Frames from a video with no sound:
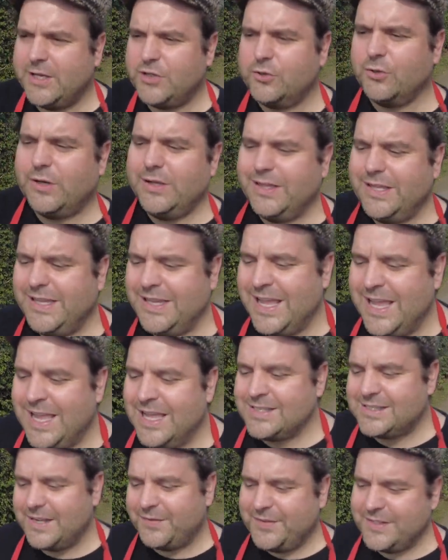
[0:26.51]
Join the
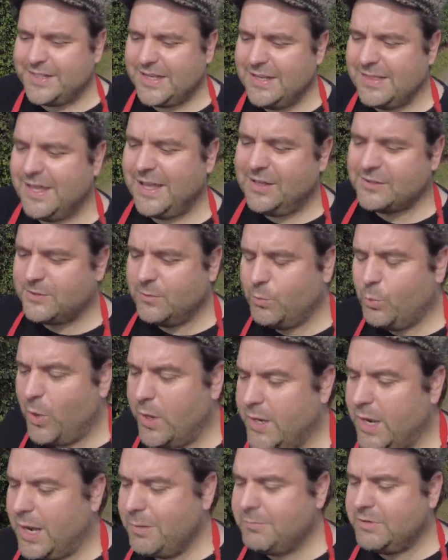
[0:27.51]

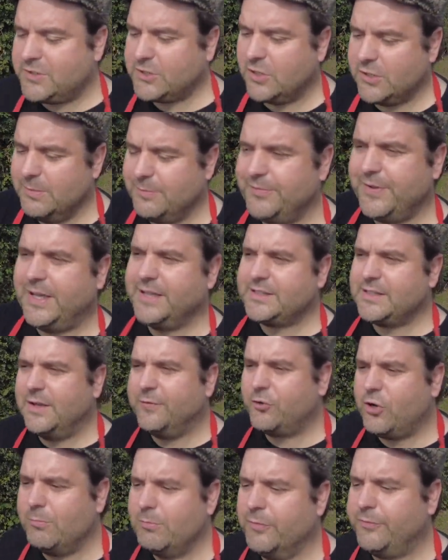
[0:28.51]
17,100 Tottenham fans that
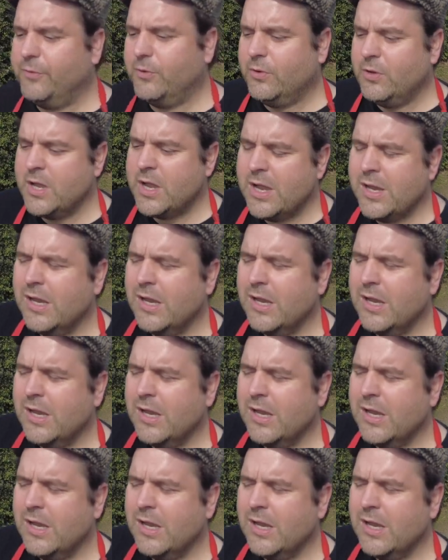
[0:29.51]
have gone before.